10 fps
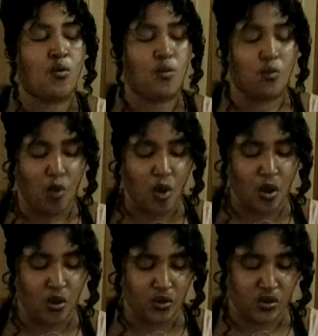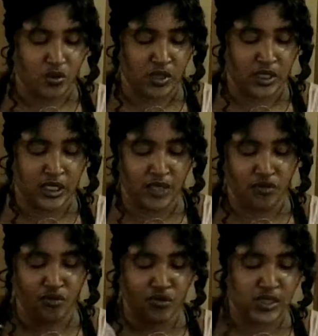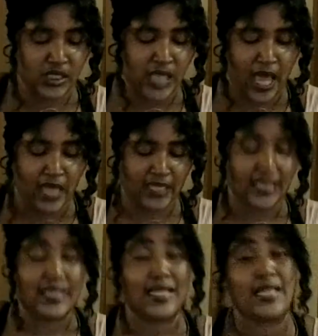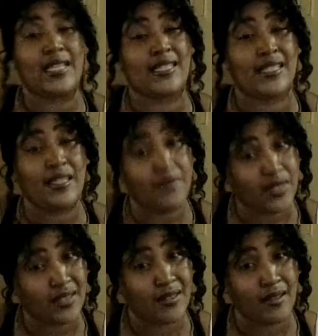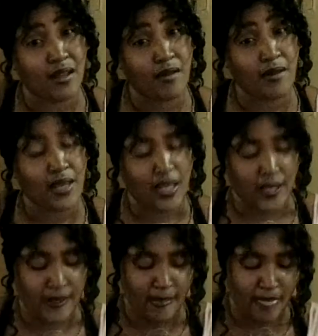walls or see through solid things even. Okay.